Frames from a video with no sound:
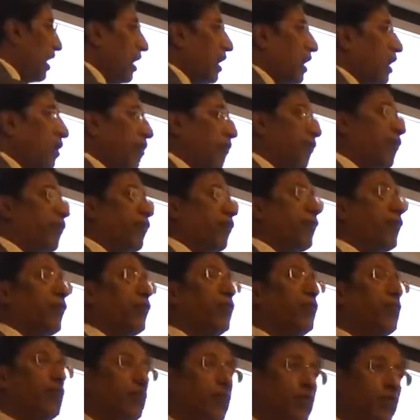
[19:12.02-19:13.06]
if
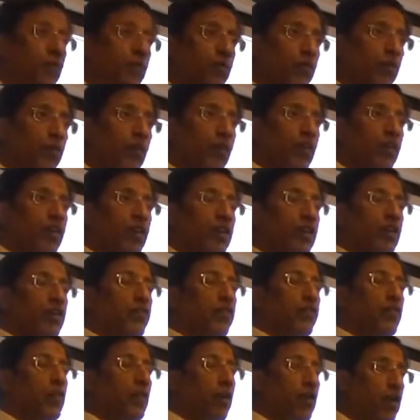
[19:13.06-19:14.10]
you could volunteer,
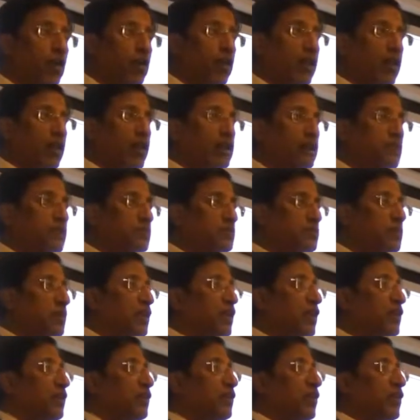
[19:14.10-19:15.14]
if your directors
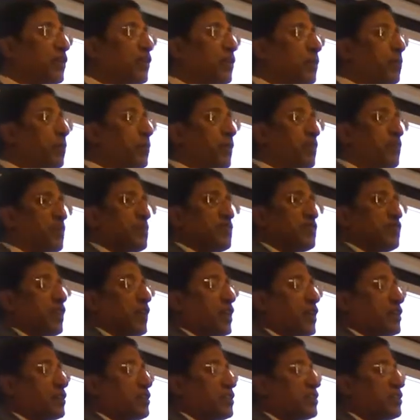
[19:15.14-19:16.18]
believe that your previous
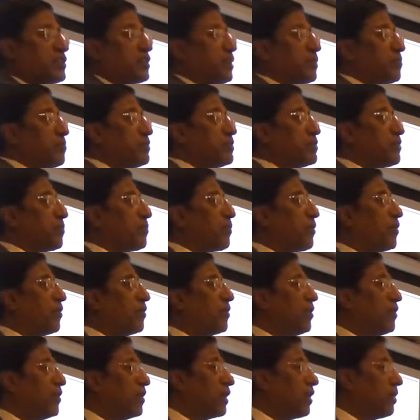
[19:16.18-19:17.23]
financial statements are
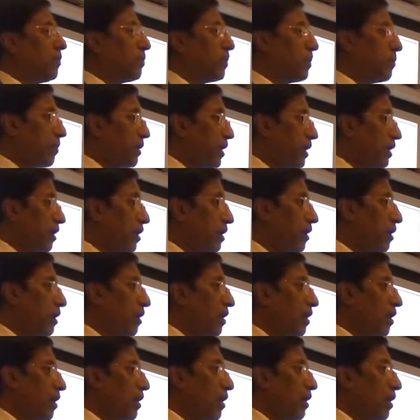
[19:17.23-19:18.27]
fraudulently prepared,
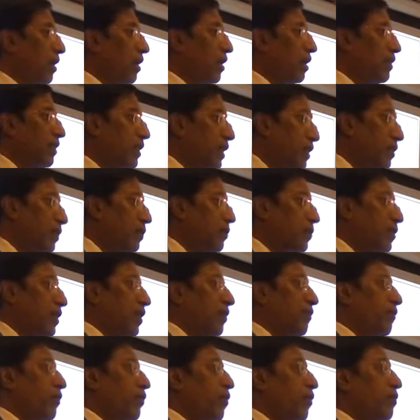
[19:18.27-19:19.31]
then you
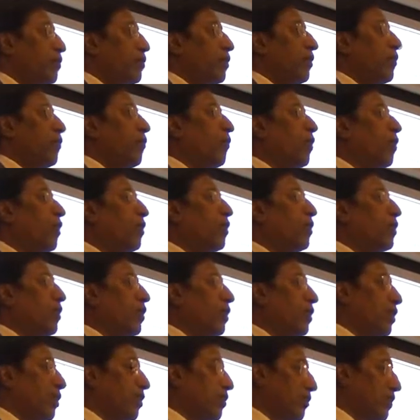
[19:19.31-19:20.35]
can yourself
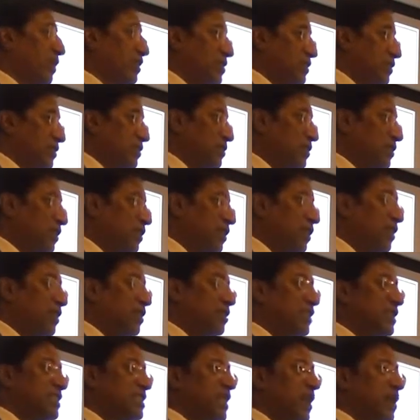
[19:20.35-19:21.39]
voluntarily revise.
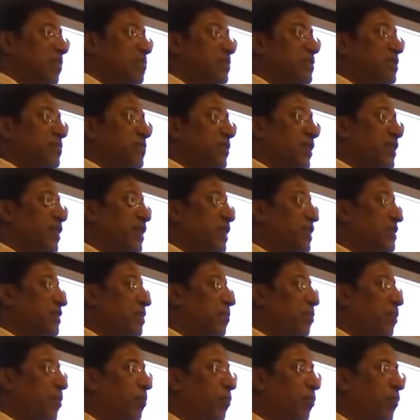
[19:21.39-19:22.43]
This happens when there is
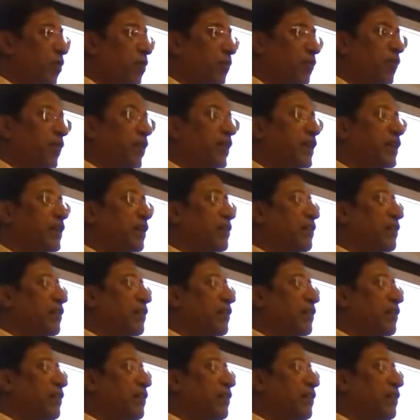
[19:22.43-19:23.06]
a promoter fight